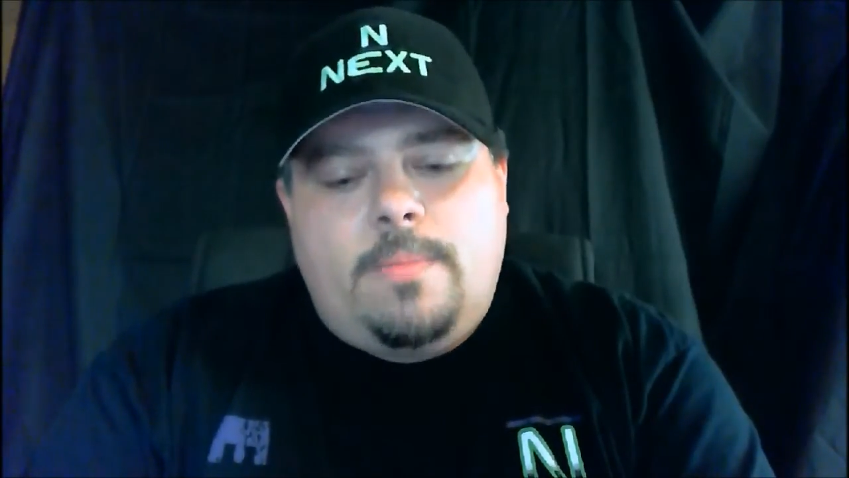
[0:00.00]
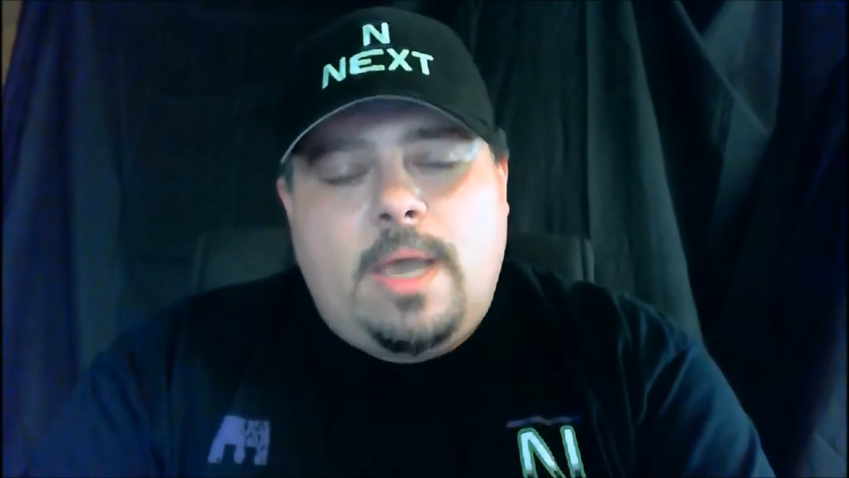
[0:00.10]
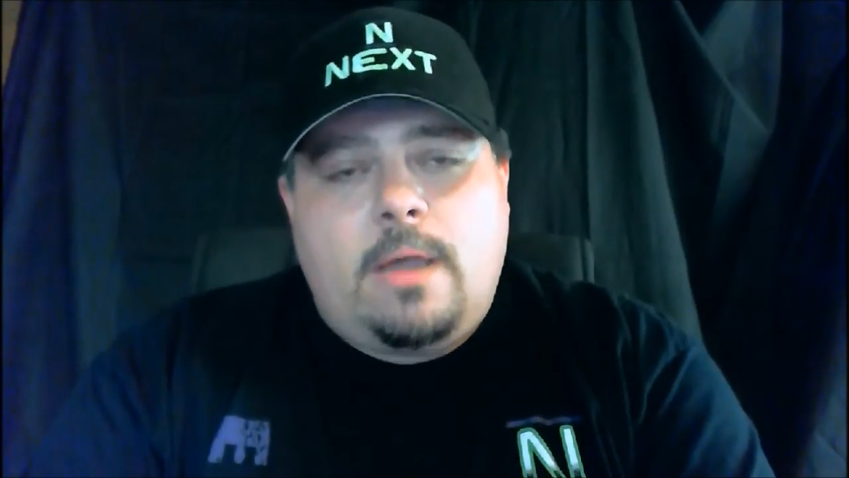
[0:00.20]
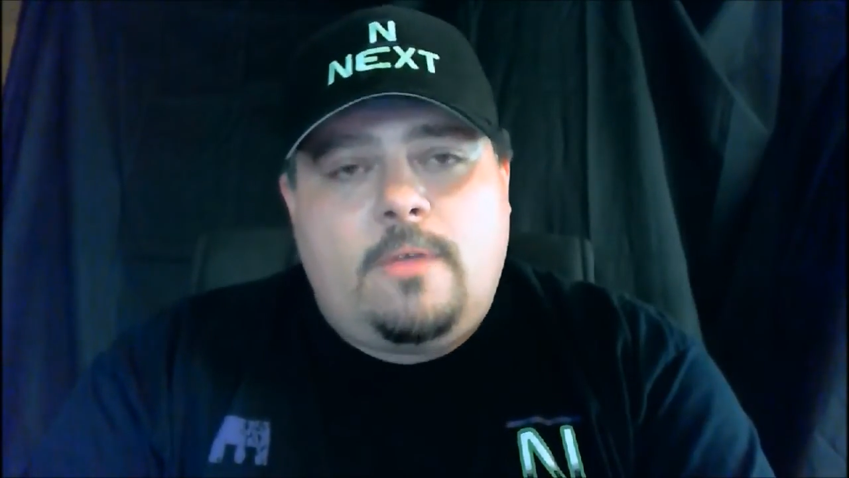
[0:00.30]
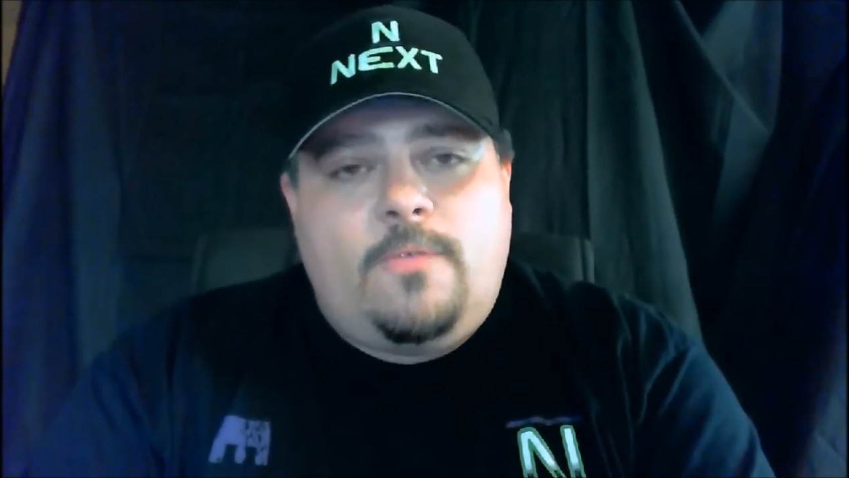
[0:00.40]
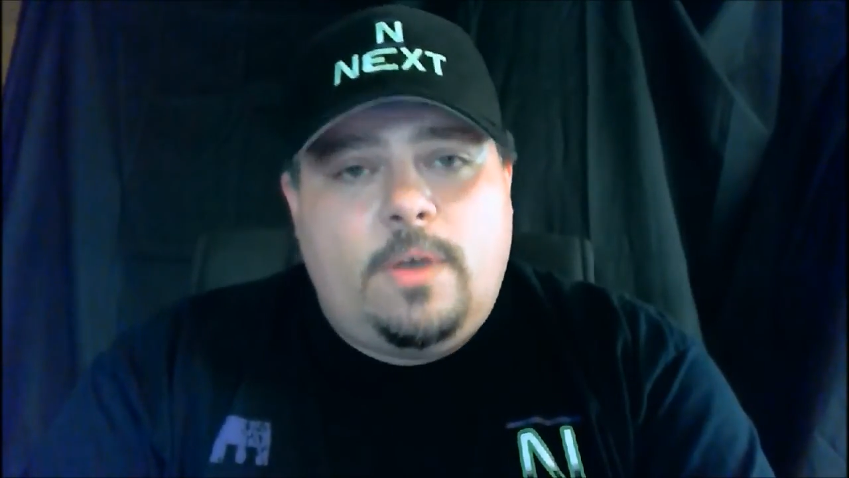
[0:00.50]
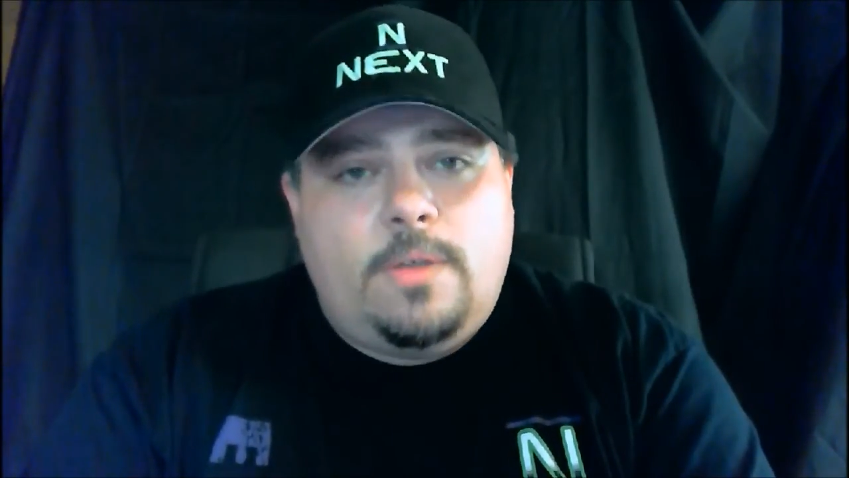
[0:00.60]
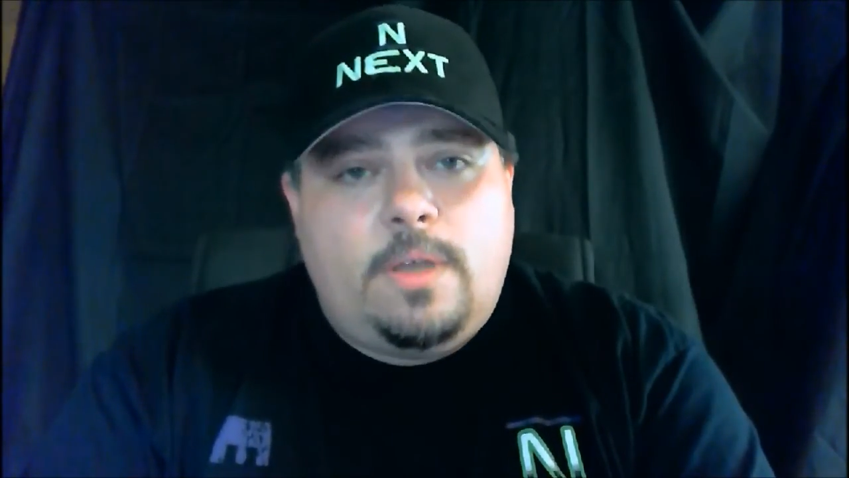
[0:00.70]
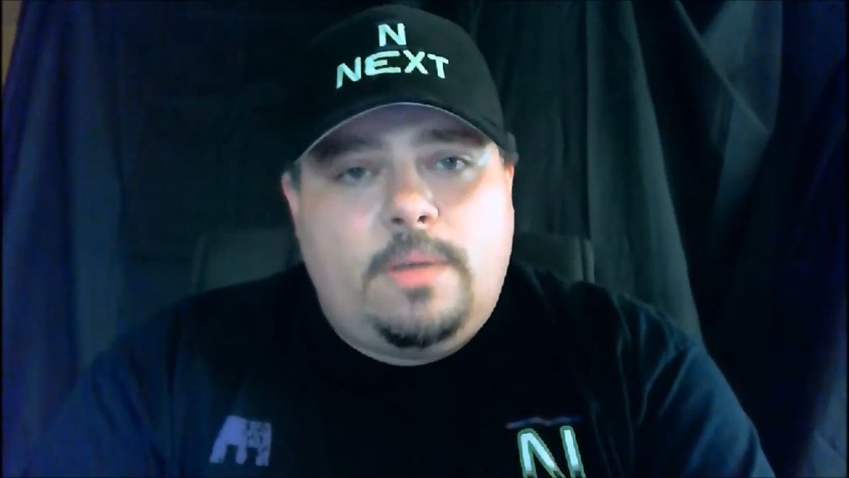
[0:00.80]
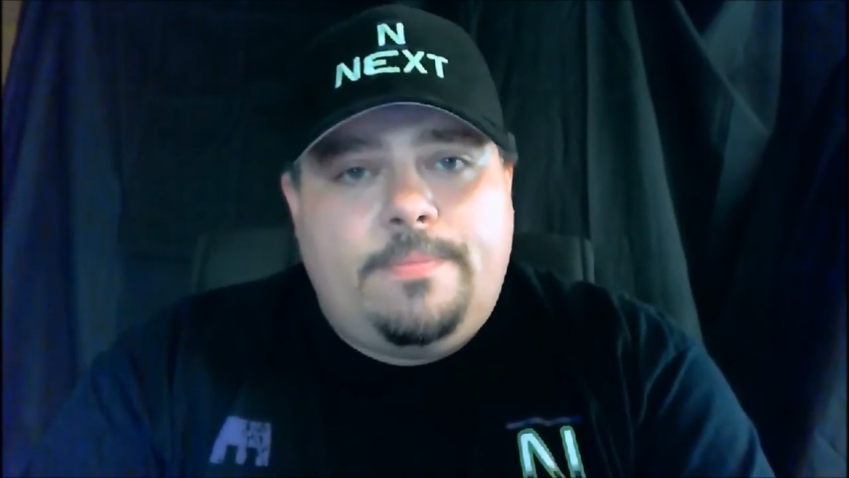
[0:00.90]
How to fill
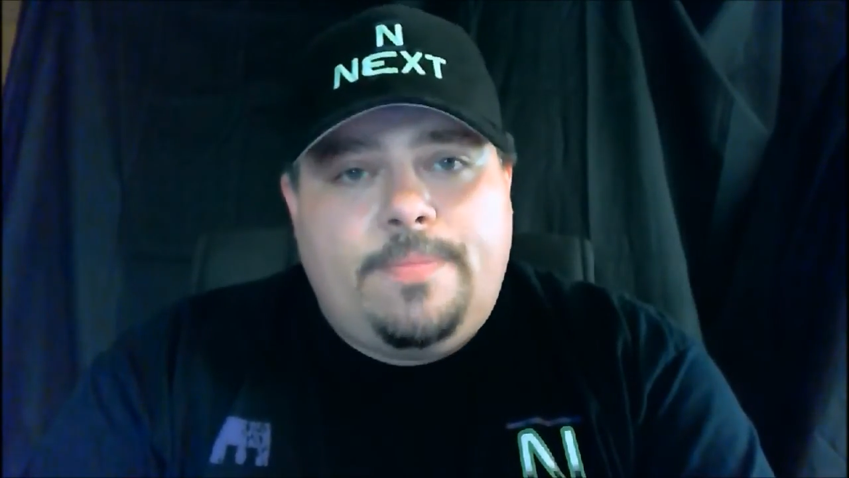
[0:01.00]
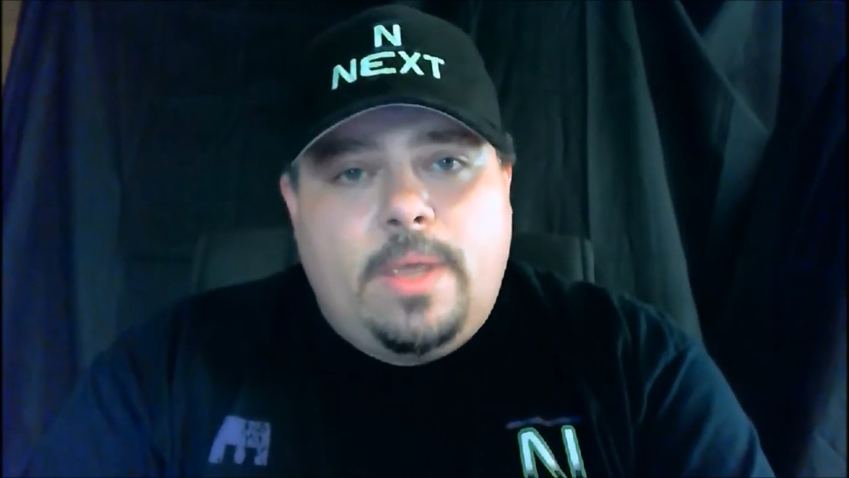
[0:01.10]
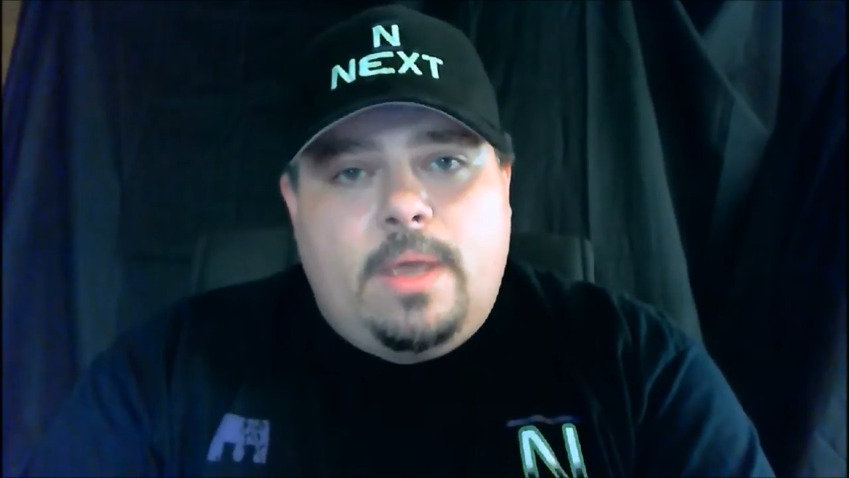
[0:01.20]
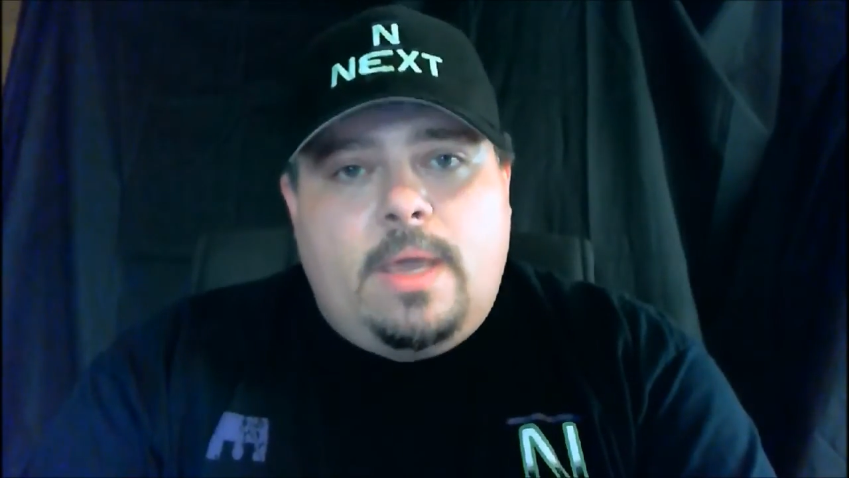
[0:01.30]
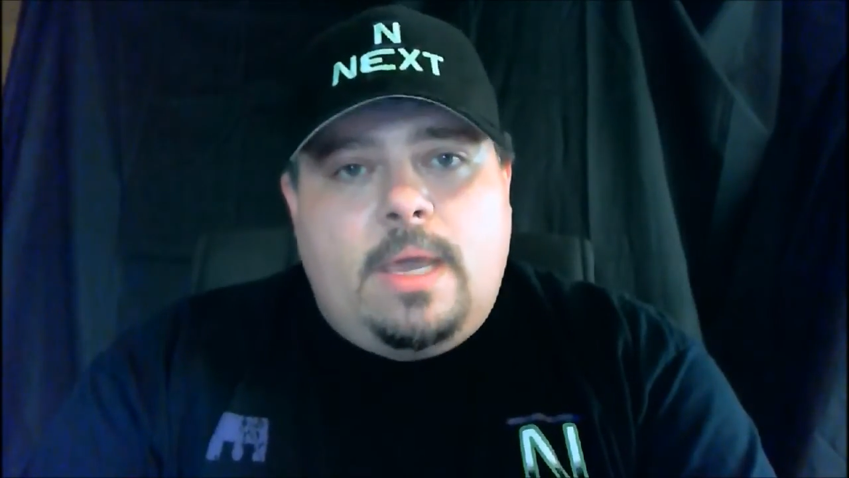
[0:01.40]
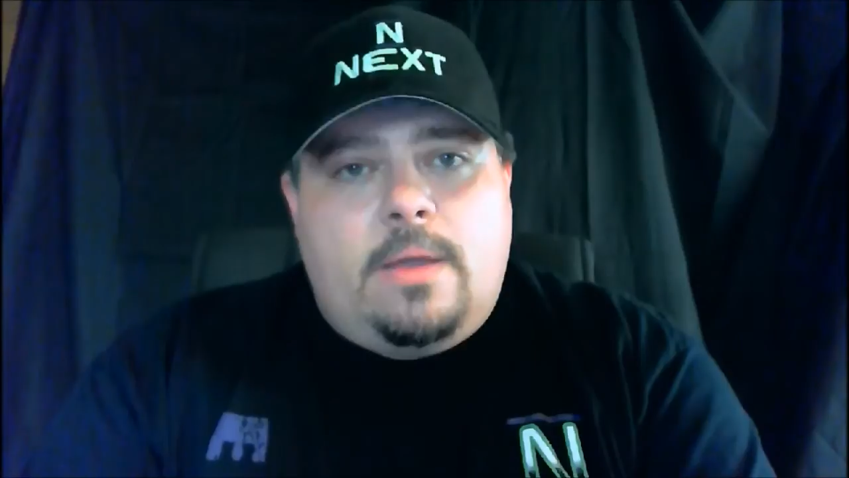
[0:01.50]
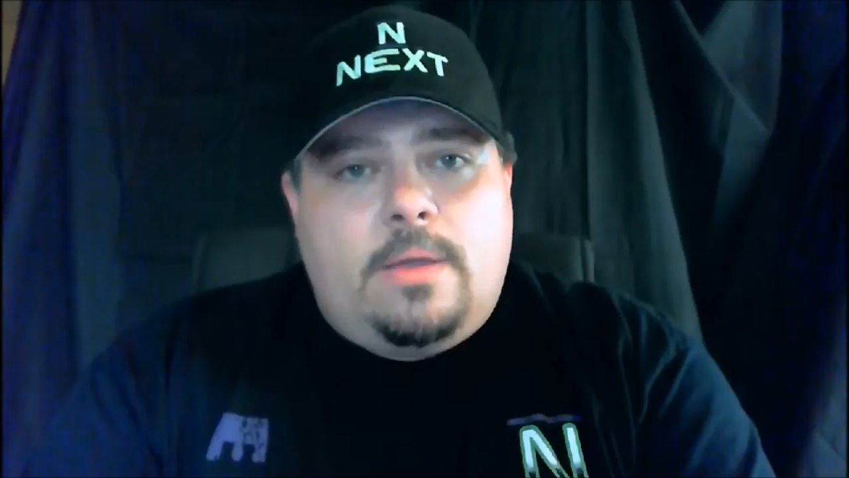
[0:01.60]
them, how